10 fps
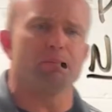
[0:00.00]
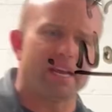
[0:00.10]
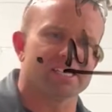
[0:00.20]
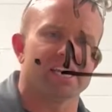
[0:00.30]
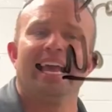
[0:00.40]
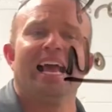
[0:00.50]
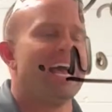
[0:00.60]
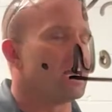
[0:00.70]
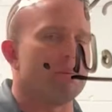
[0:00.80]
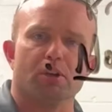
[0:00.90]
So basically,
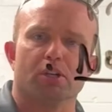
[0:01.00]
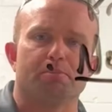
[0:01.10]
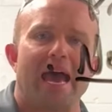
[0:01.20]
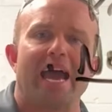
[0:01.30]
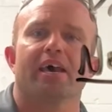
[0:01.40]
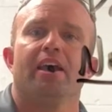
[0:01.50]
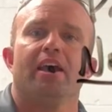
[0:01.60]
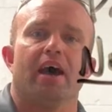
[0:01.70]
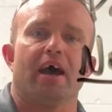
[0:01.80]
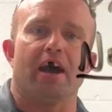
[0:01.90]
a couple years back
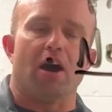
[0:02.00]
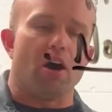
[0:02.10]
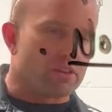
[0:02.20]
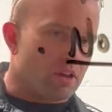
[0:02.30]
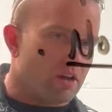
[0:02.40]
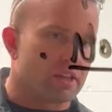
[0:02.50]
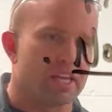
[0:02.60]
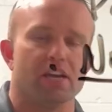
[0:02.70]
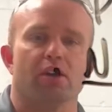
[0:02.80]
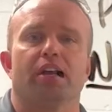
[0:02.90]
on the
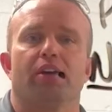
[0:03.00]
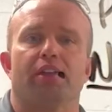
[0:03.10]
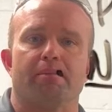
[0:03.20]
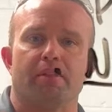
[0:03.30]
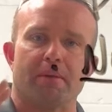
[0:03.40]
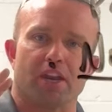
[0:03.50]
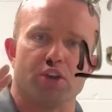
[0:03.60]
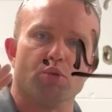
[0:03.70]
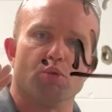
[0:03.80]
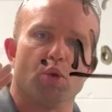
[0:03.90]
hill there, they made a
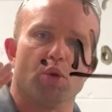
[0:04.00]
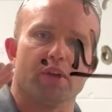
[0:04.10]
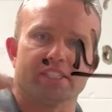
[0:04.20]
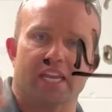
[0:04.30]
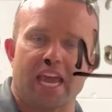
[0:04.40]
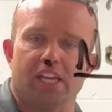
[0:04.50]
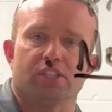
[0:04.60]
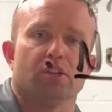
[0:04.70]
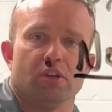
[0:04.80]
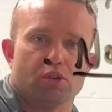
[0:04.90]
new rule. It said, hey,
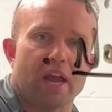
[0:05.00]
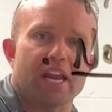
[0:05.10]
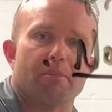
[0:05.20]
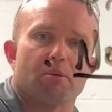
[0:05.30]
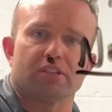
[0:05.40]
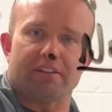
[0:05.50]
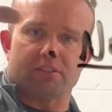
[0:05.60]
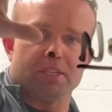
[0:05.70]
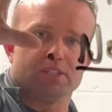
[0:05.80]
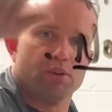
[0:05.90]
crane operators have
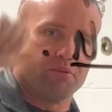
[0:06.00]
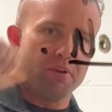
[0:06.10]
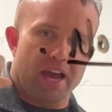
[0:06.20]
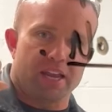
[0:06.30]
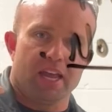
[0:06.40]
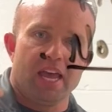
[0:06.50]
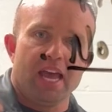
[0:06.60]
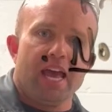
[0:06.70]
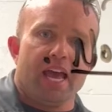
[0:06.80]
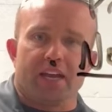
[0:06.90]
to be certified.
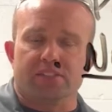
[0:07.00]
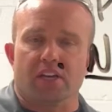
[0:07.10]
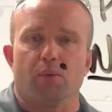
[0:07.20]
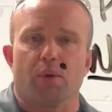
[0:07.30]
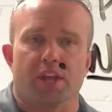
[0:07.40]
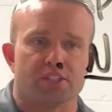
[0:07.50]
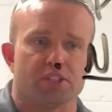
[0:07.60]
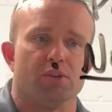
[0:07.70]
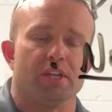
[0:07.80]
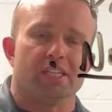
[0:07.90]
And Kentucky Welding
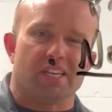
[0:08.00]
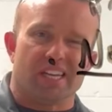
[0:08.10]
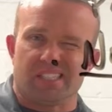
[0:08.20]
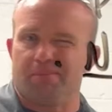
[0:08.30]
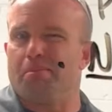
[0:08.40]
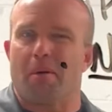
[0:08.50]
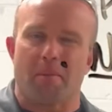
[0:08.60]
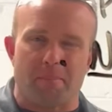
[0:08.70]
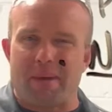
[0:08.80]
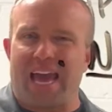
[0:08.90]
Institute is
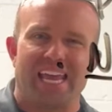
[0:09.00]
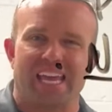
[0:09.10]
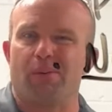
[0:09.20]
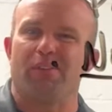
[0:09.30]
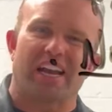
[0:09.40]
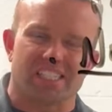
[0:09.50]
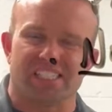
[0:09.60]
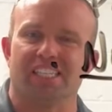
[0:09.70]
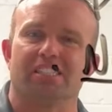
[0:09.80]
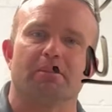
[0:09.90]
betting, and we've actually
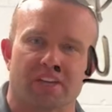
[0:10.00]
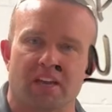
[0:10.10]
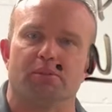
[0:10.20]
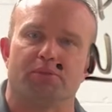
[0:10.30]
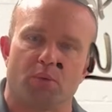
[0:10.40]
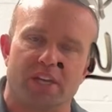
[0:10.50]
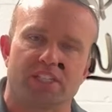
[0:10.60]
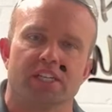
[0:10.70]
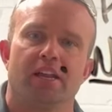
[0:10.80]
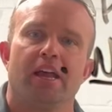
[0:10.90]
seen some of it come to
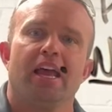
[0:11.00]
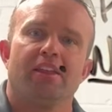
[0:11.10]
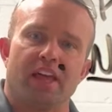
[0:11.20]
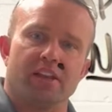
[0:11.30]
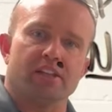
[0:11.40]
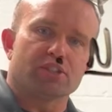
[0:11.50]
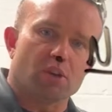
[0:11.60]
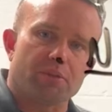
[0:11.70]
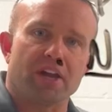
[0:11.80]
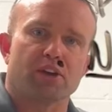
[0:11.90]
fruition, that
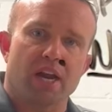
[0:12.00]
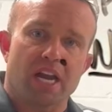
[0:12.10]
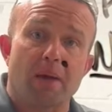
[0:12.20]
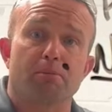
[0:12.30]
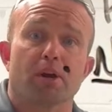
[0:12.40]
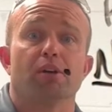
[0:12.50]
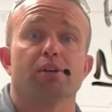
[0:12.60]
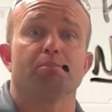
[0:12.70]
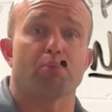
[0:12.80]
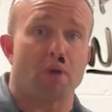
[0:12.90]
certified crane
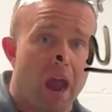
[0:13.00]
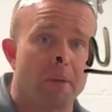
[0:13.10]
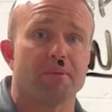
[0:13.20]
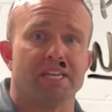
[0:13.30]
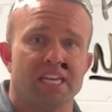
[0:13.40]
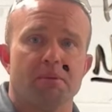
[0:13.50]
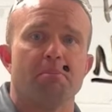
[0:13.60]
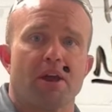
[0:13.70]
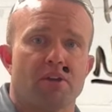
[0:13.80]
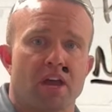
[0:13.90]
operators probably need to be
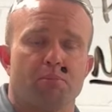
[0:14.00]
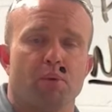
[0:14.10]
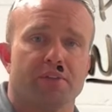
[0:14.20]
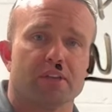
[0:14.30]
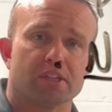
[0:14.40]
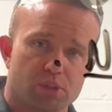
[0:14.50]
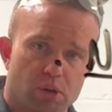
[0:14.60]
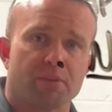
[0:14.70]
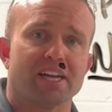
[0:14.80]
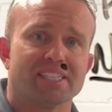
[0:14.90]
paired up with
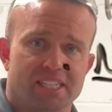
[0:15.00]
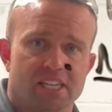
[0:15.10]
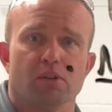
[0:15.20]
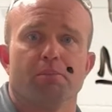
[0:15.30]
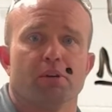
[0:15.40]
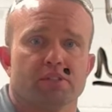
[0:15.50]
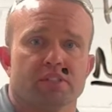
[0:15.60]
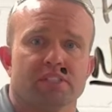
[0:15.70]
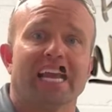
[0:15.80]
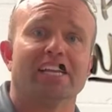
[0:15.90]
certified signal
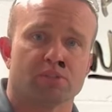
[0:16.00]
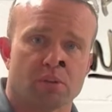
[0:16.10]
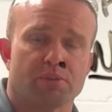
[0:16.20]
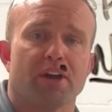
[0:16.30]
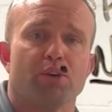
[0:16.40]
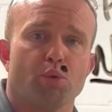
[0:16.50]
persons and certified